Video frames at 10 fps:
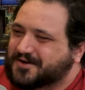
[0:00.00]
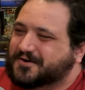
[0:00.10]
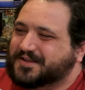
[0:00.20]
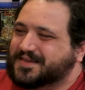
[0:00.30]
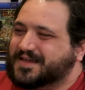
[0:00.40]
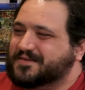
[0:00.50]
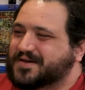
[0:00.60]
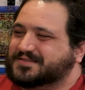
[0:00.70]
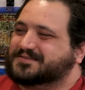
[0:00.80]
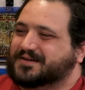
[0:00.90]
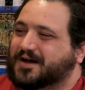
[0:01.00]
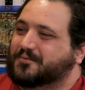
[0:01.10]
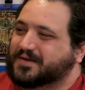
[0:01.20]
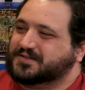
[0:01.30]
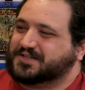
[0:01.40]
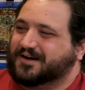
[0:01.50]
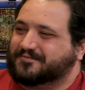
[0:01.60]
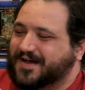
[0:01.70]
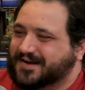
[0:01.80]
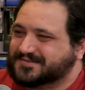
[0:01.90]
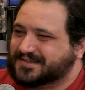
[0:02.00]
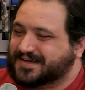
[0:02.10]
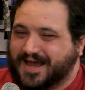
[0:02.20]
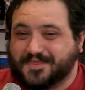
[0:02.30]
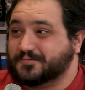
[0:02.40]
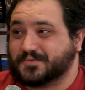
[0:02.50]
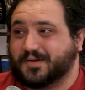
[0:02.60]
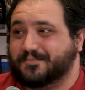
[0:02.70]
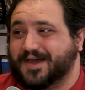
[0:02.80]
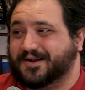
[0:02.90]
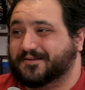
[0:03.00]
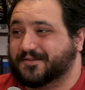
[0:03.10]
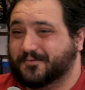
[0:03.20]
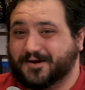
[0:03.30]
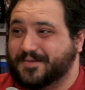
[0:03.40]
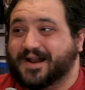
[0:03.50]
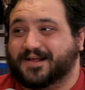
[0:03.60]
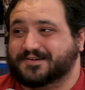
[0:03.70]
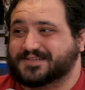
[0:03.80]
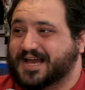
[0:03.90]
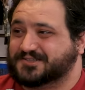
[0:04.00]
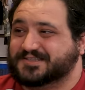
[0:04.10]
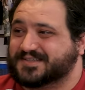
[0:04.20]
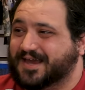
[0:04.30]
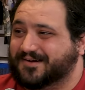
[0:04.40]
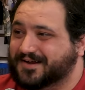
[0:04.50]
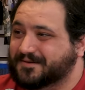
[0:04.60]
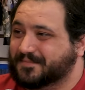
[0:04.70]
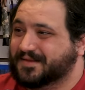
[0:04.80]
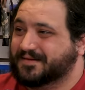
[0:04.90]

What do you think of the best uh, wheelchair fire scene? I think it was the one in Manhunter. The one in Manhunter is actually scary